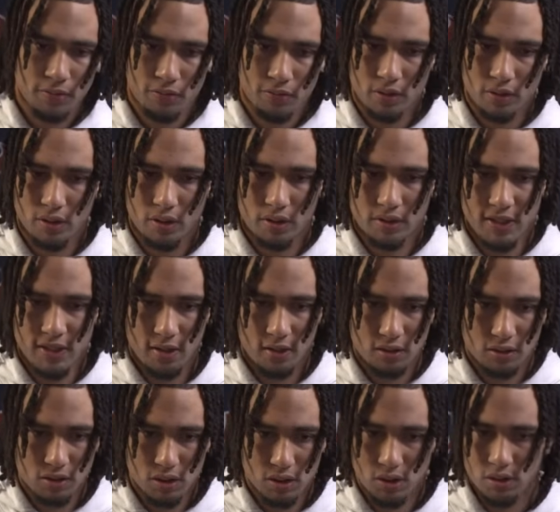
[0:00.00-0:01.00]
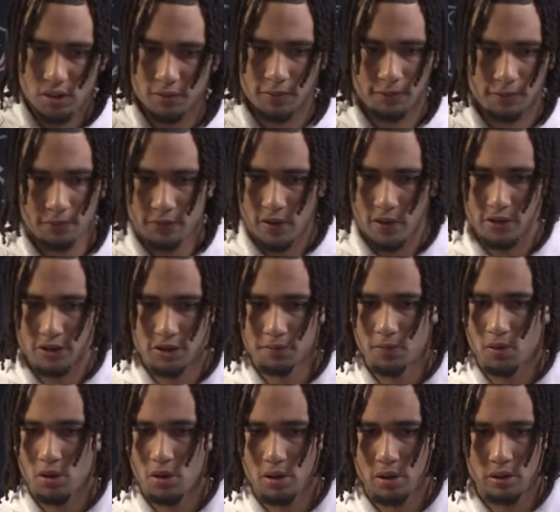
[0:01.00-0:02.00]
He's been really intelligent. He's been very
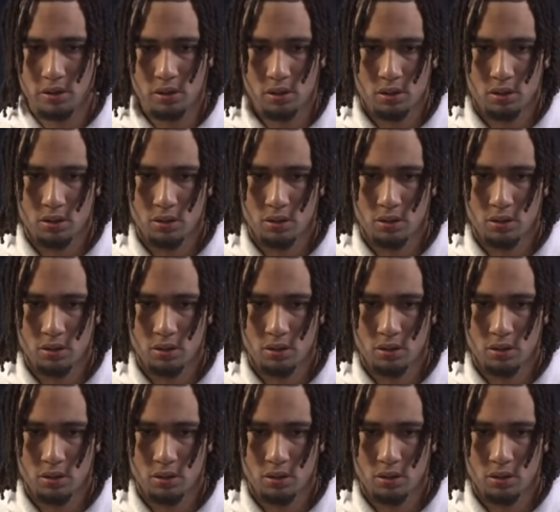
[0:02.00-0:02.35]
smart.